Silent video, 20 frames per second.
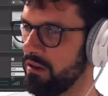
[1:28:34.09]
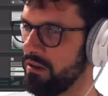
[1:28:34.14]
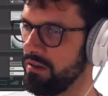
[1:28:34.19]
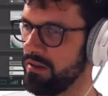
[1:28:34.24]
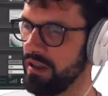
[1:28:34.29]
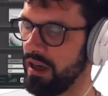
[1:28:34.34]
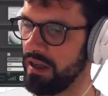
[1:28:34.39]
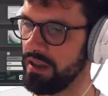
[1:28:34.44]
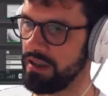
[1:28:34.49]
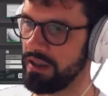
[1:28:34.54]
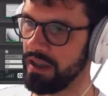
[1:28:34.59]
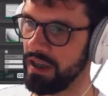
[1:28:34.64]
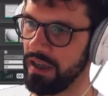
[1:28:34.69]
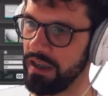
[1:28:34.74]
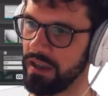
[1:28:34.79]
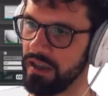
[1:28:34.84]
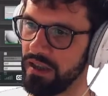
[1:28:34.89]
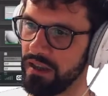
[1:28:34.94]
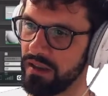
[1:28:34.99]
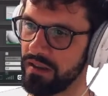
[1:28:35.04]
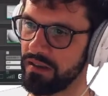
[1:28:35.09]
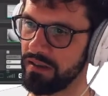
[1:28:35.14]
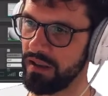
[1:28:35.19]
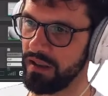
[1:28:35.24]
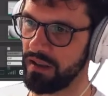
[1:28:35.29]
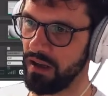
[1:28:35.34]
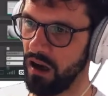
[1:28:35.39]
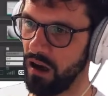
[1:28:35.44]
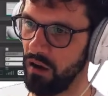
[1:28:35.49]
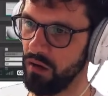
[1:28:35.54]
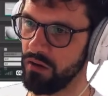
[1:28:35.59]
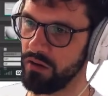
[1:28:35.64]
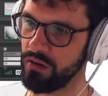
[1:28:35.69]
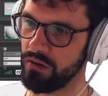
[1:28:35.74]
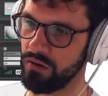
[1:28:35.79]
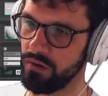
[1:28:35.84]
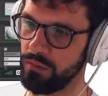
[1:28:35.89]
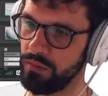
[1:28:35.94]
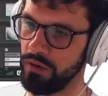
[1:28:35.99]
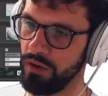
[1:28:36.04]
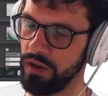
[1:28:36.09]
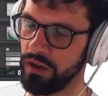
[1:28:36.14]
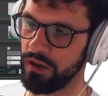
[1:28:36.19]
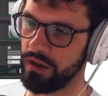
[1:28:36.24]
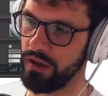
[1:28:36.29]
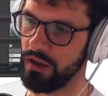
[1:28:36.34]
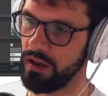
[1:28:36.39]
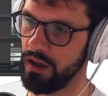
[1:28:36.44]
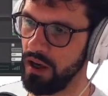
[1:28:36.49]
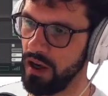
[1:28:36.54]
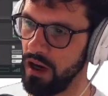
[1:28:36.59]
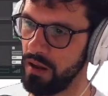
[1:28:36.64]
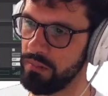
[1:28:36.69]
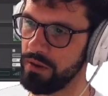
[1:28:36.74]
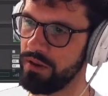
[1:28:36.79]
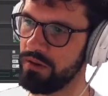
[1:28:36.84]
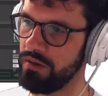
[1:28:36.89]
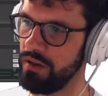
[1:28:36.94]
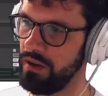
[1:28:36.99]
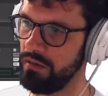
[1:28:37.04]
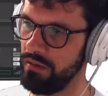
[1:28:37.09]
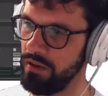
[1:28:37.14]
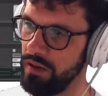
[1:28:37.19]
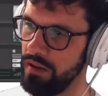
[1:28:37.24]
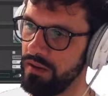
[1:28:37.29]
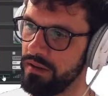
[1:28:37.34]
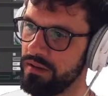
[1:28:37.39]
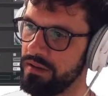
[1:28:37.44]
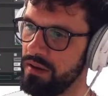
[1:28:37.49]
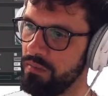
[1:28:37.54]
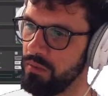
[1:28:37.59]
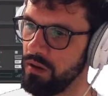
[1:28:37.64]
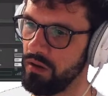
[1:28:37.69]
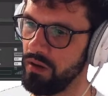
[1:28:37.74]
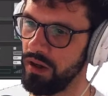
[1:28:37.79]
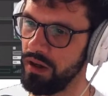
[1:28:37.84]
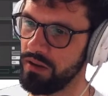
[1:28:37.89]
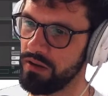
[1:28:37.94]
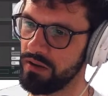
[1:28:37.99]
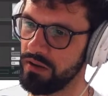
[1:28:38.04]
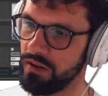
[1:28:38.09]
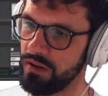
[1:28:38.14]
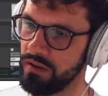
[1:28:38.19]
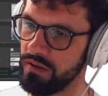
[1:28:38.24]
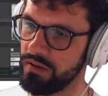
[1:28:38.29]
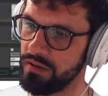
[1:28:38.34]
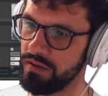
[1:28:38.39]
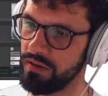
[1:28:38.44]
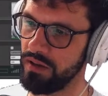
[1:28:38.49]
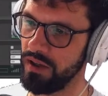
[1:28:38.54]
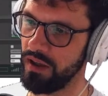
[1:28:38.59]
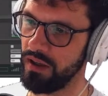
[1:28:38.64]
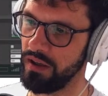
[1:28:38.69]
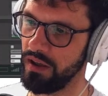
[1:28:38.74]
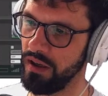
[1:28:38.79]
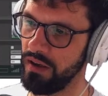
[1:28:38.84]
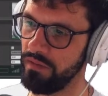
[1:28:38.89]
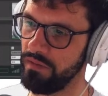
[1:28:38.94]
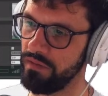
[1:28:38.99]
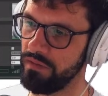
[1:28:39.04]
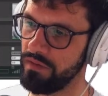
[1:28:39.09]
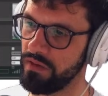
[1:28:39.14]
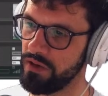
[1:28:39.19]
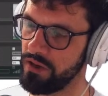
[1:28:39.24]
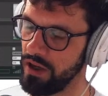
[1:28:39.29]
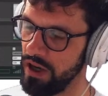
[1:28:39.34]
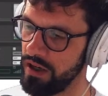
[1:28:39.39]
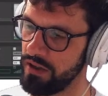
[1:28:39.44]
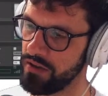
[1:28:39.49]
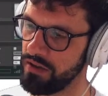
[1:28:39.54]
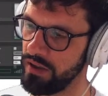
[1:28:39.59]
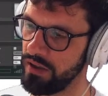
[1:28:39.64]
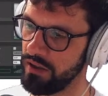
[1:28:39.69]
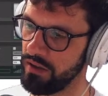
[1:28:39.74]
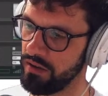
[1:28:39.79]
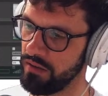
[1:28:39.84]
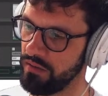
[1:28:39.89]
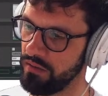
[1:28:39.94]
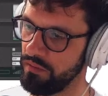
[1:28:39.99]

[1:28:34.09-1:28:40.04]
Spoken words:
the idea here is that how do you bring arbitrary simulations that have changing